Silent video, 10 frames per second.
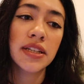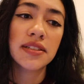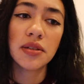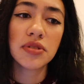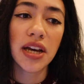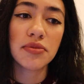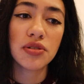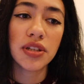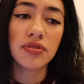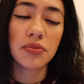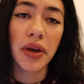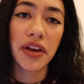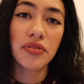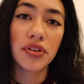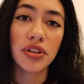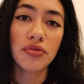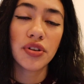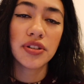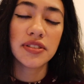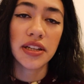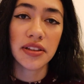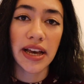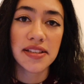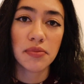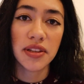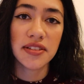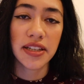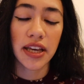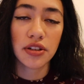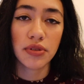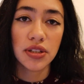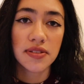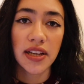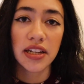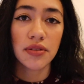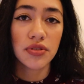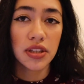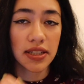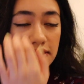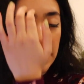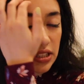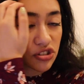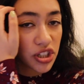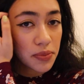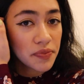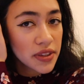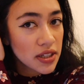Sometimes you even pay for the first and last month together when you sign up for things like the gym.